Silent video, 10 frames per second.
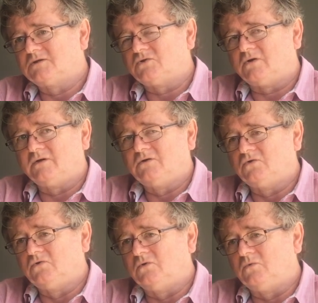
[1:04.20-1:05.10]
to try and
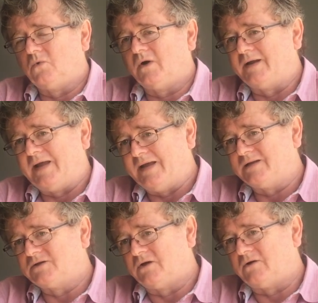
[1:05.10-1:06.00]
cool 1
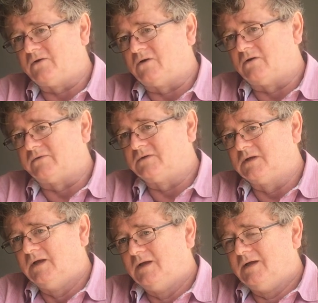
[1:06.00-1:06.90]
hectare of it.
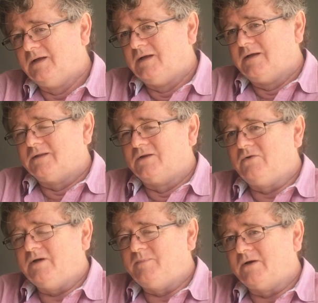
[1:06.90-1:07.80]
The
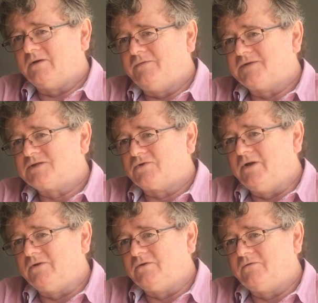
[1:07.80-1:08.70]
Great Barrier Reef is
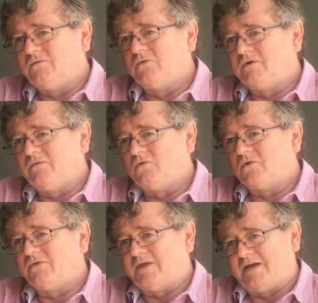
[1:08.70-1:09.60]

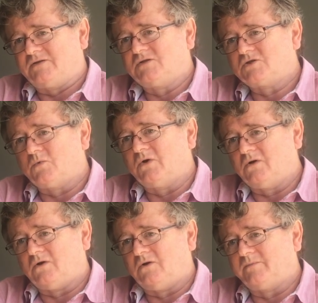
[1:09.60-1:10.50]
344,000
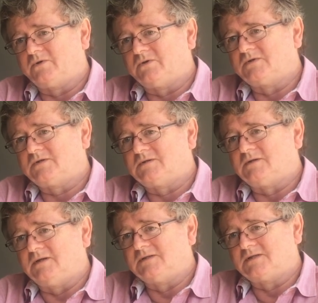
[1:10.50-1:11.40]
square
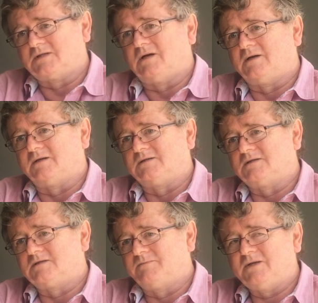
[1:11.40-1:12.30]
kilometres in
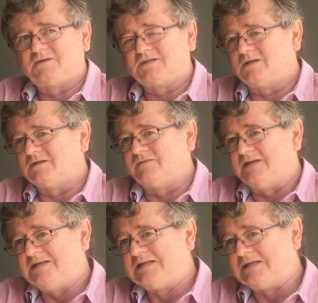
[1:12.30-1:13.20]
size. It's about the size of
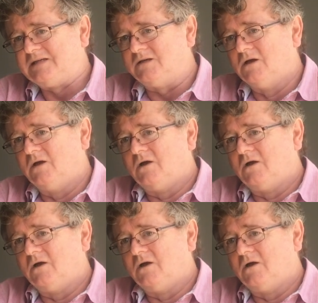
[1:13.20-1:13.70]
Italy